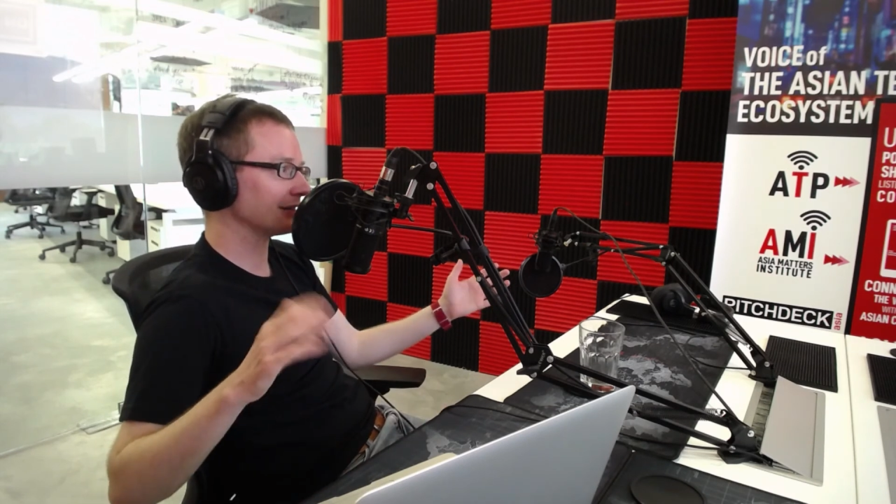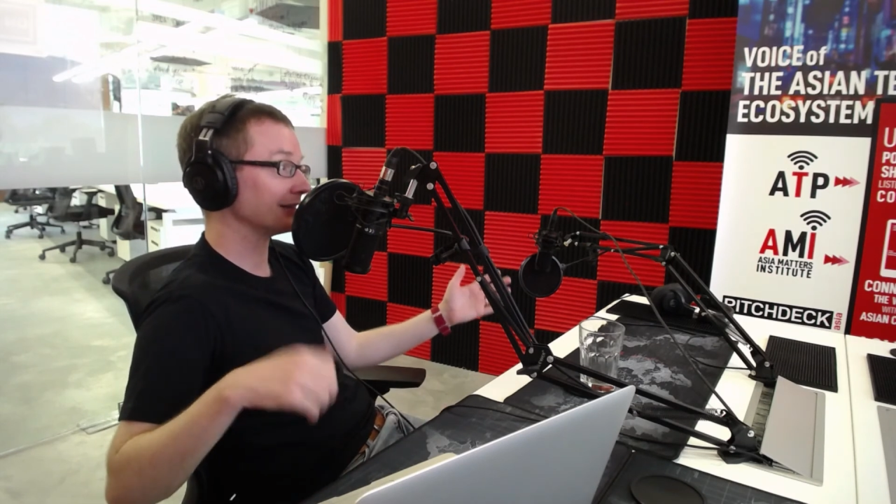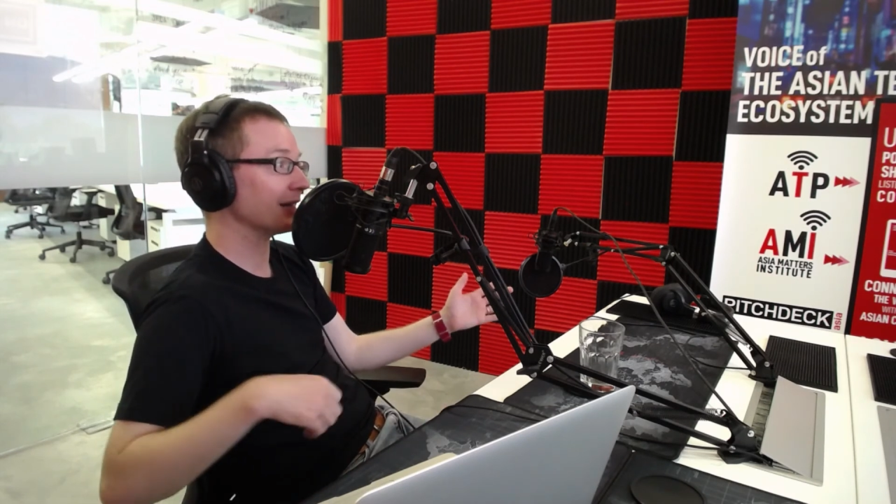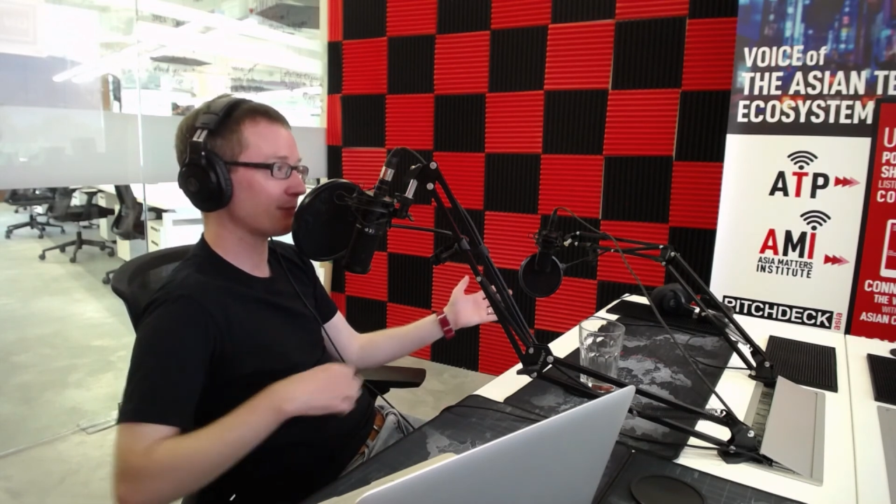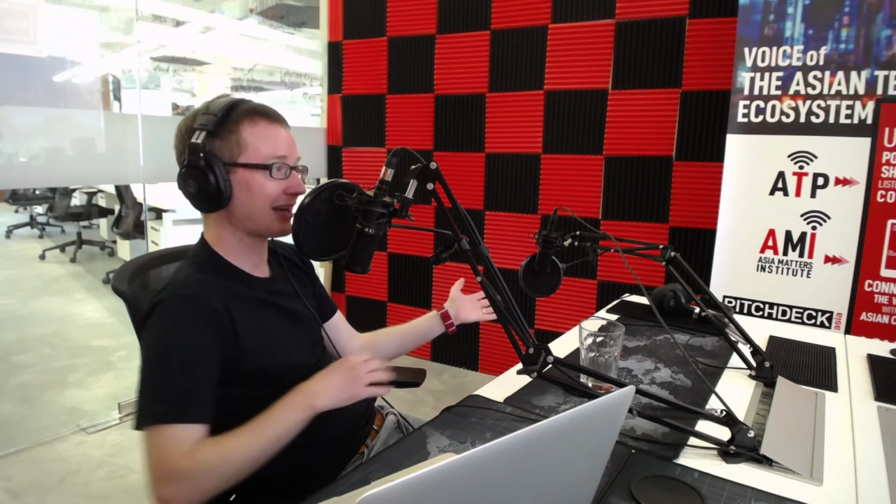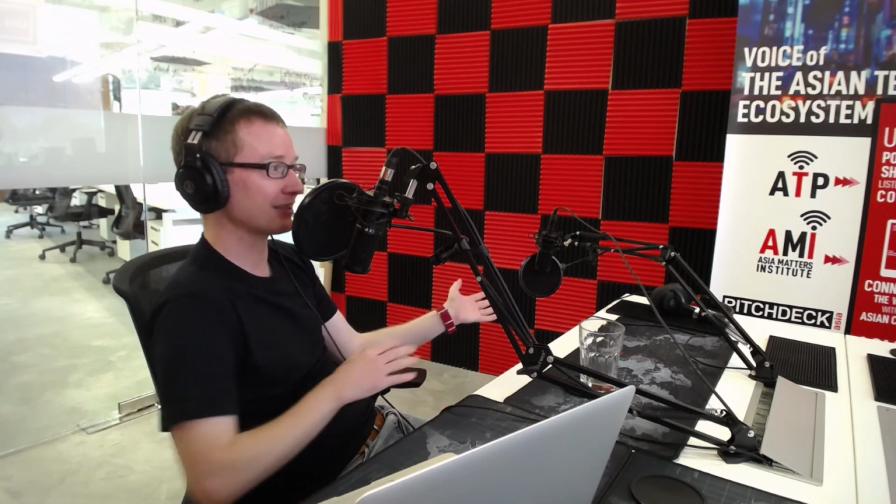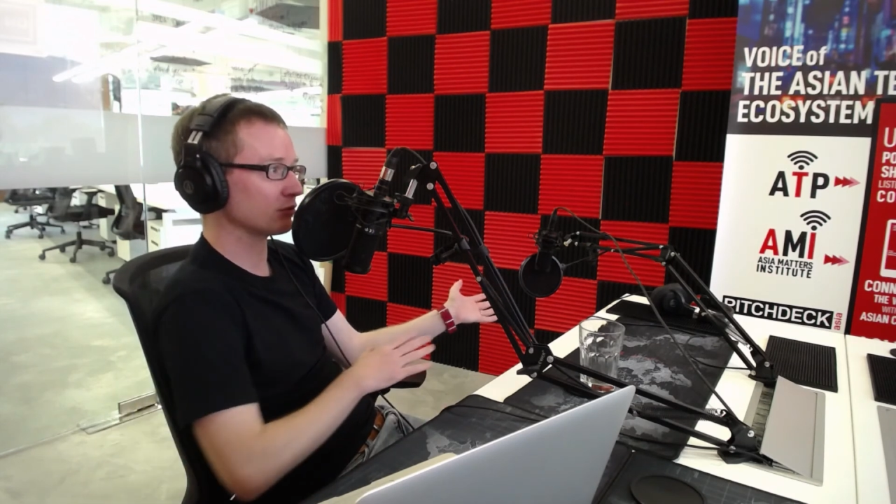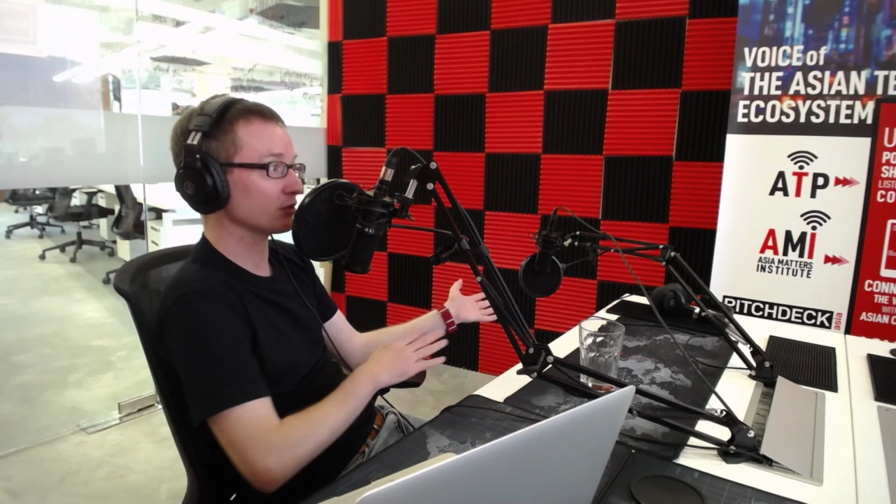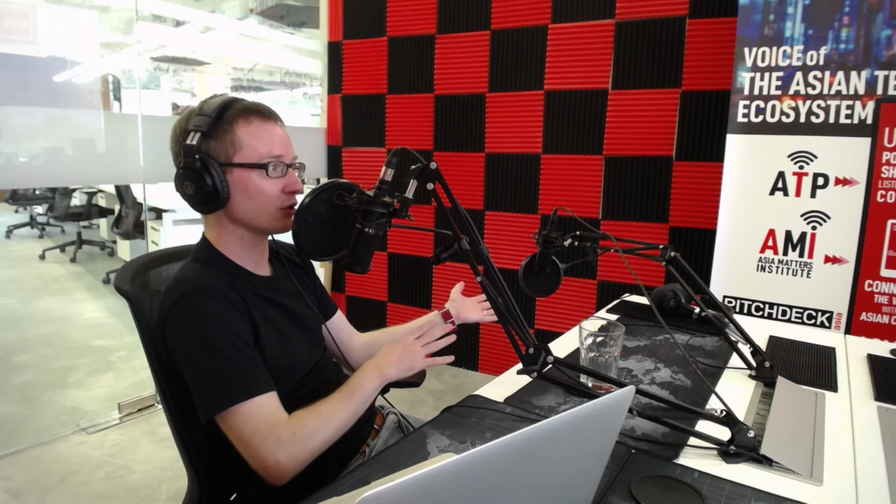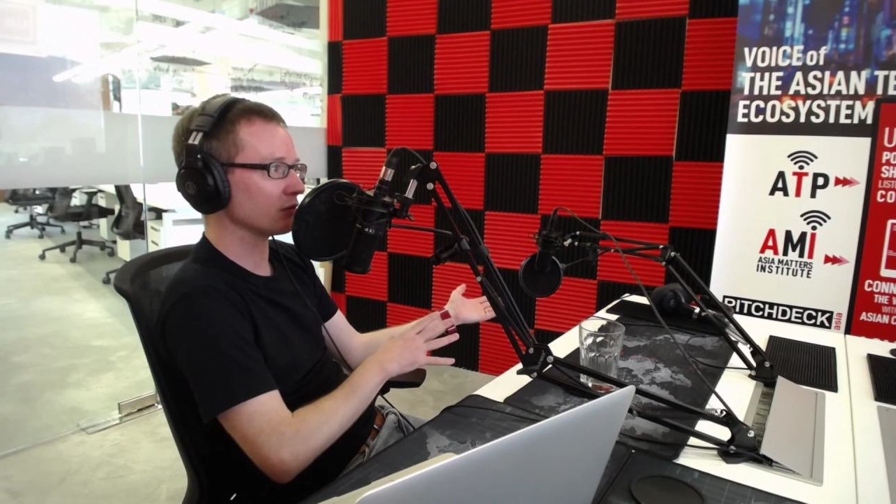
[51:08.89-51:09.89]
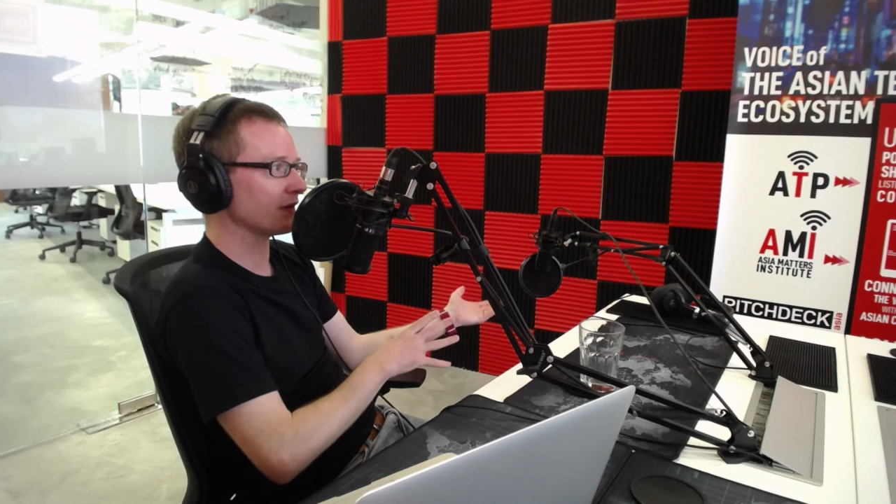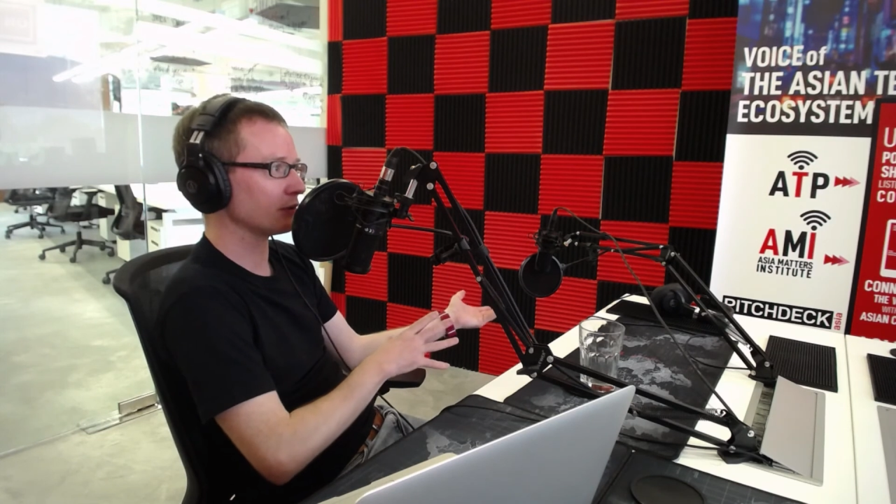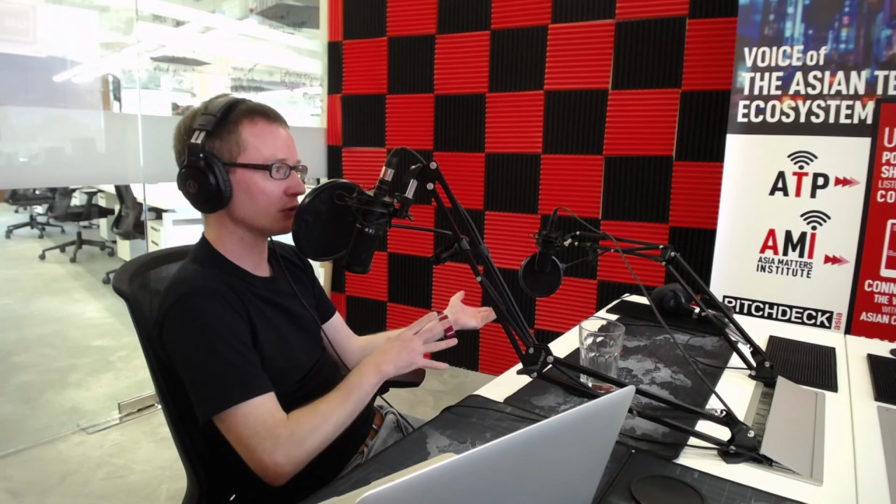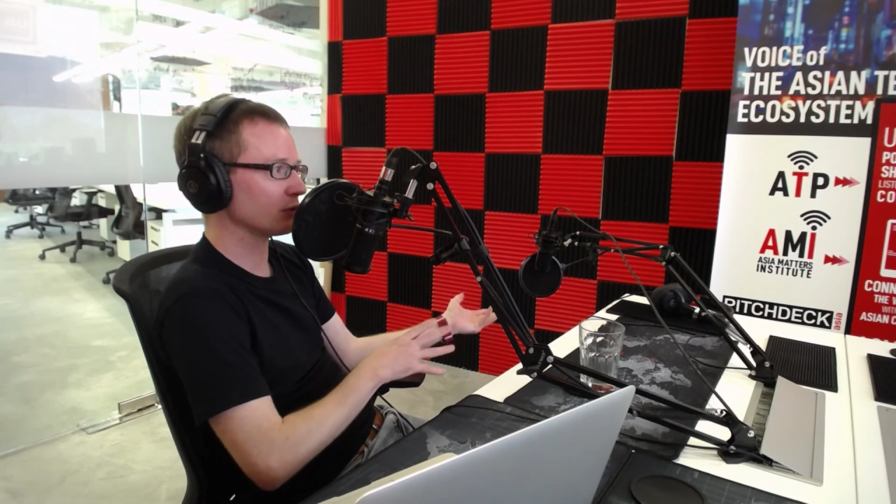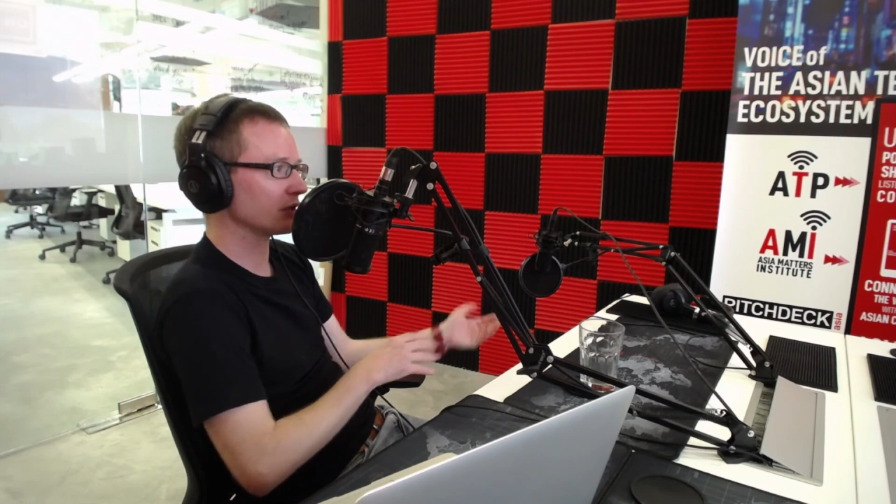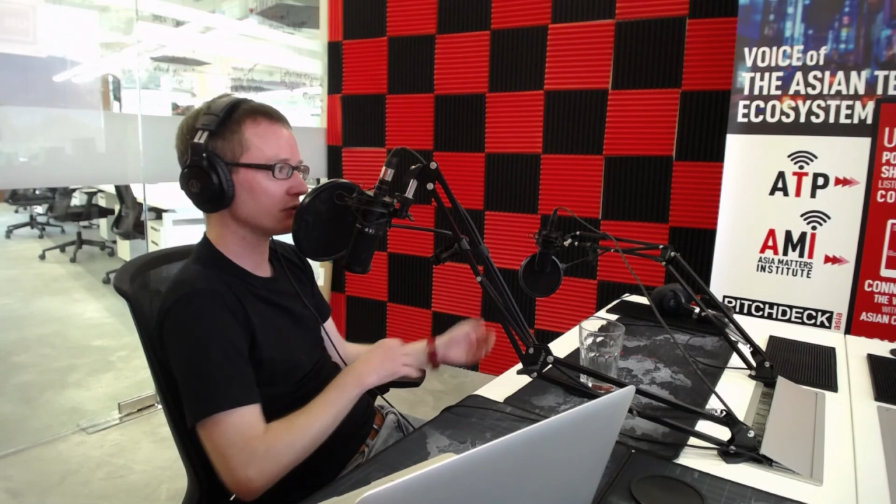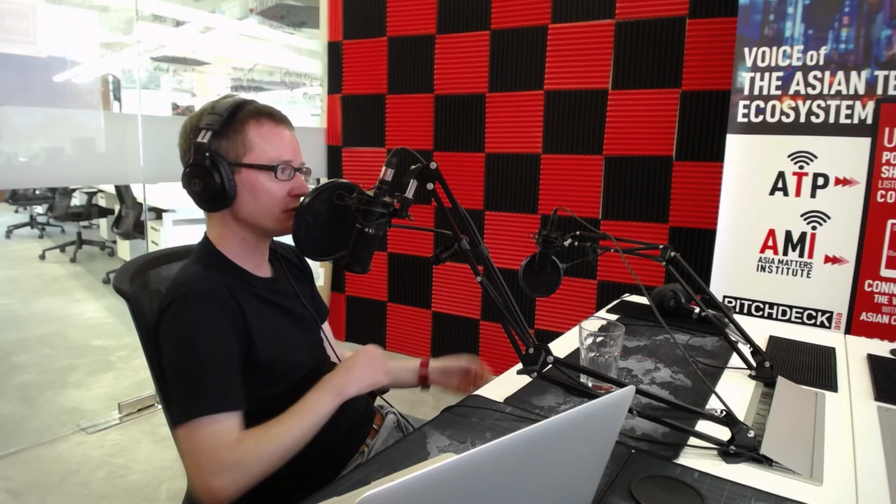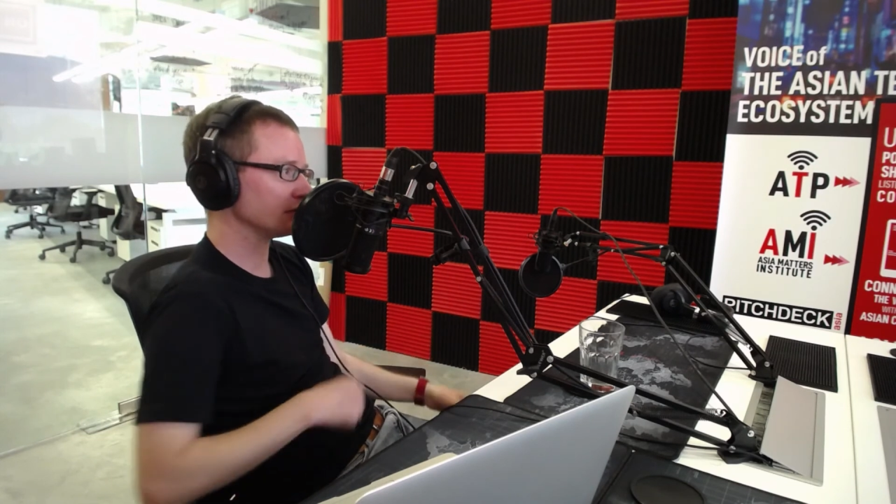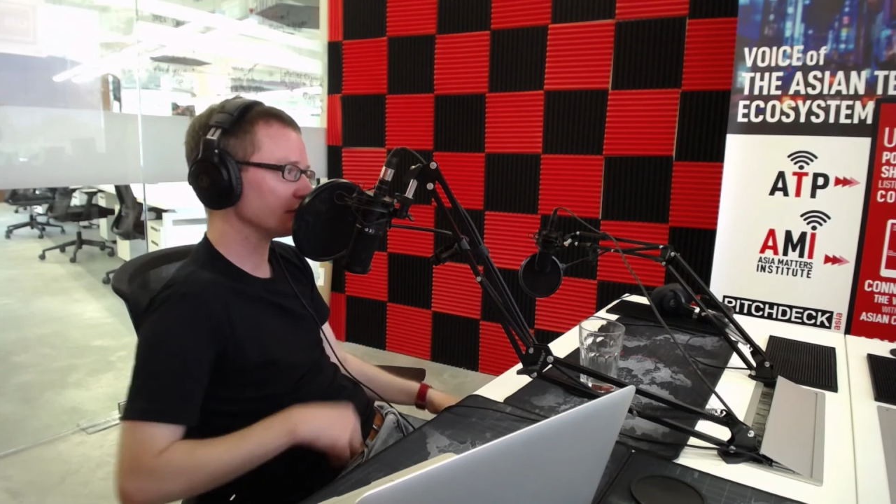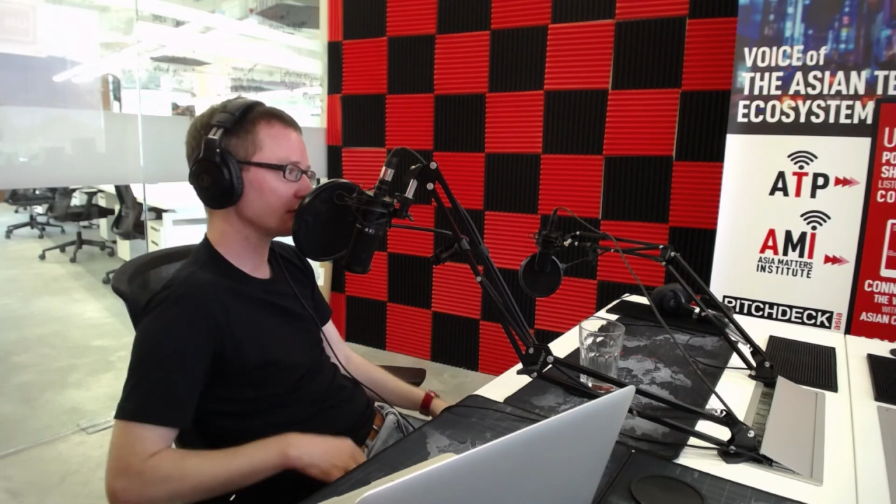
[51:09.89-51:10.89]
and get past those lower value
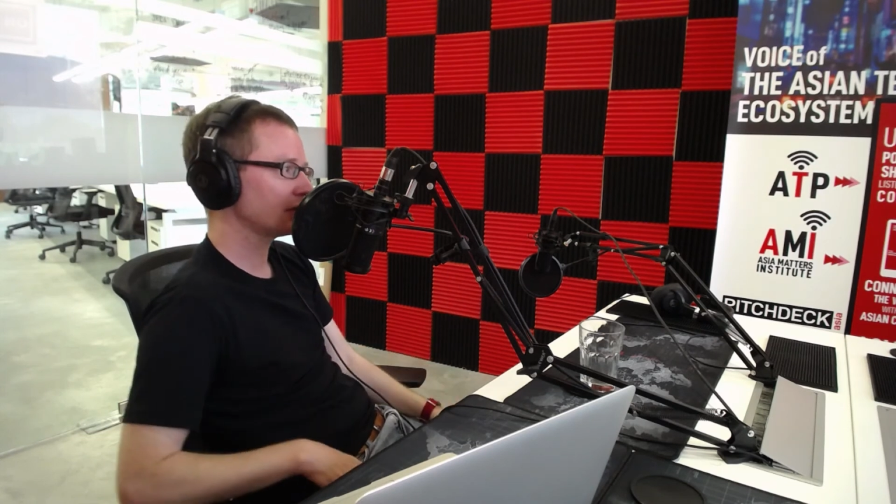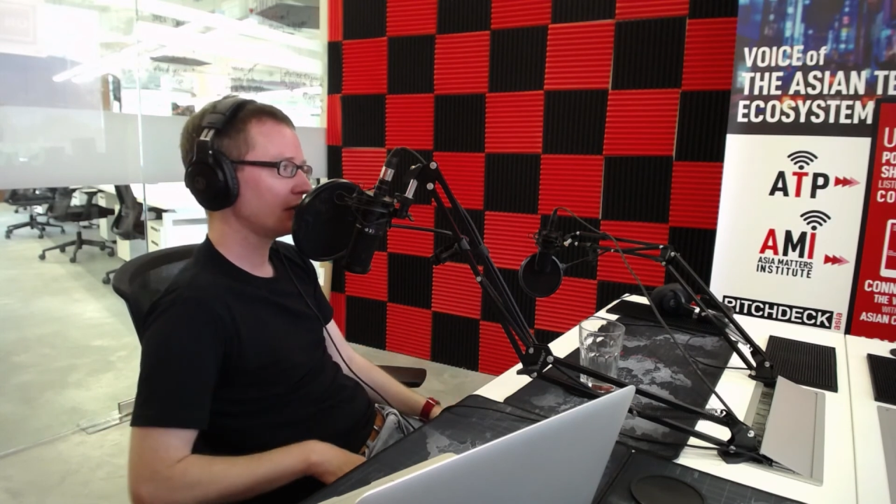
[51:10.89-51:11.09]
questions,